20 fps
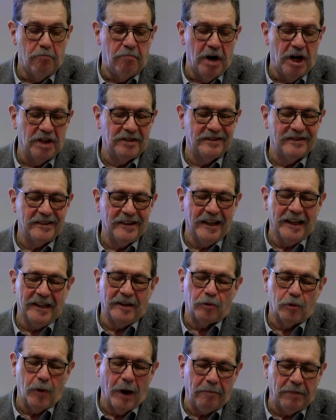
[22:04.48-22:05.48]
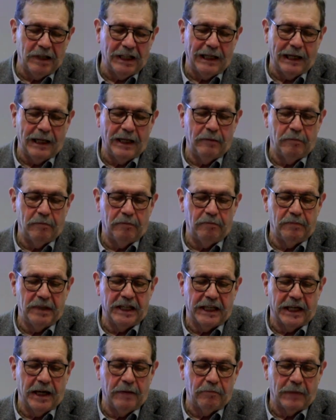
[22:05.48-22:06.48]
But it rapidly
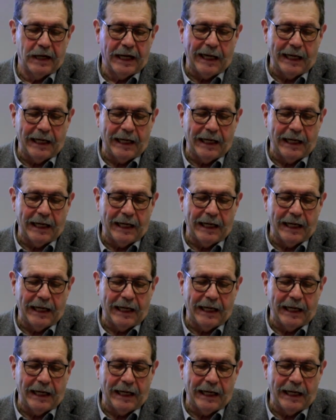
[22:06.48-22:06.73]
became